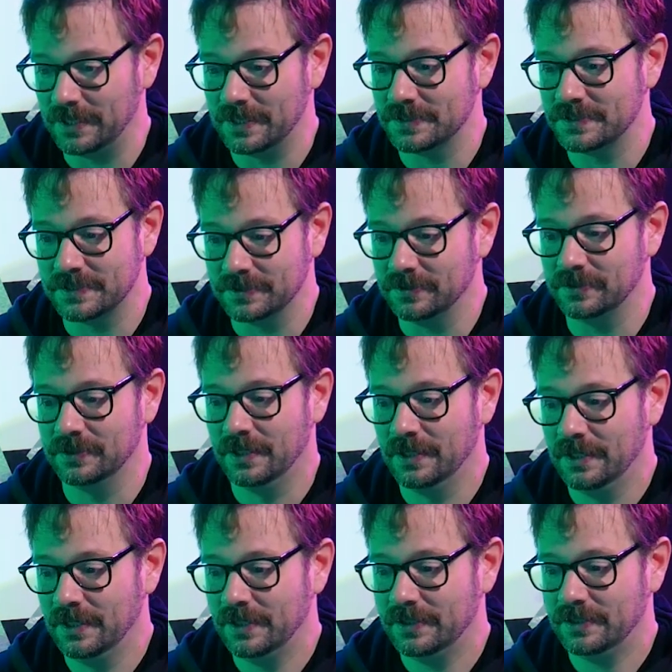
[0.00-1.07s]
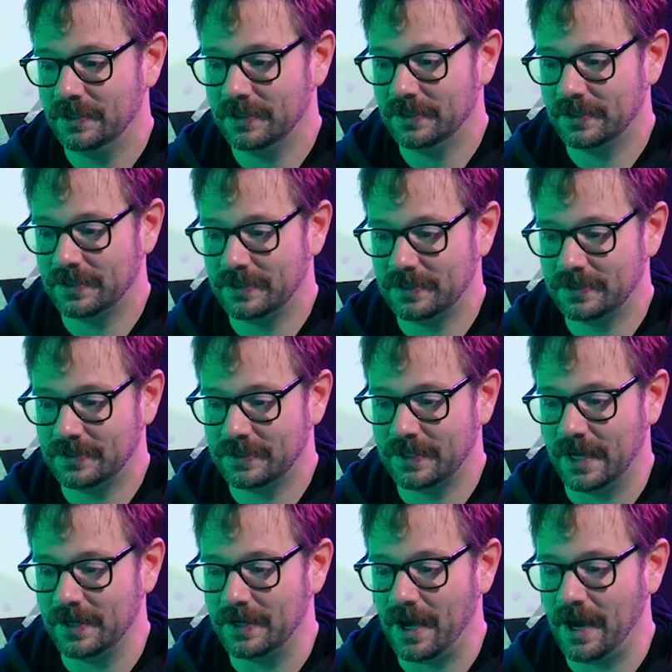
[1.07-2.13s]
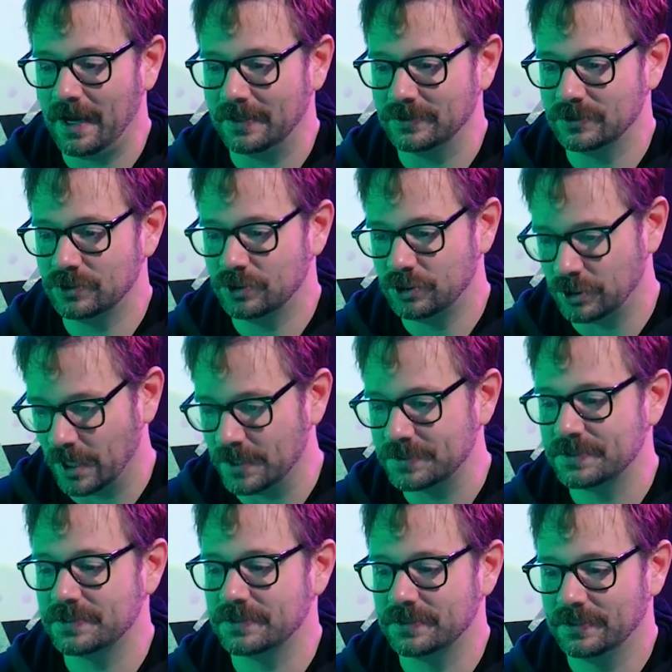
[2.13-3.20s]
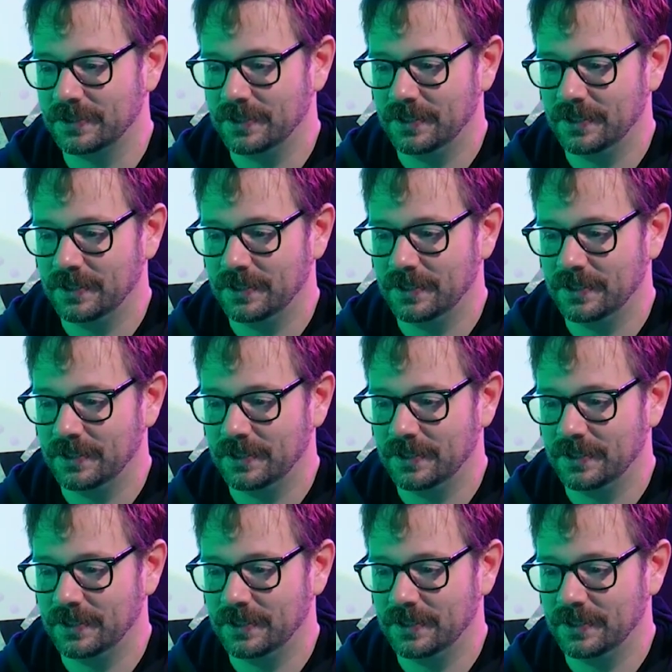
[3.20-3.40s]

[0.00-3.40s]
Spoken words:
and I still cannot just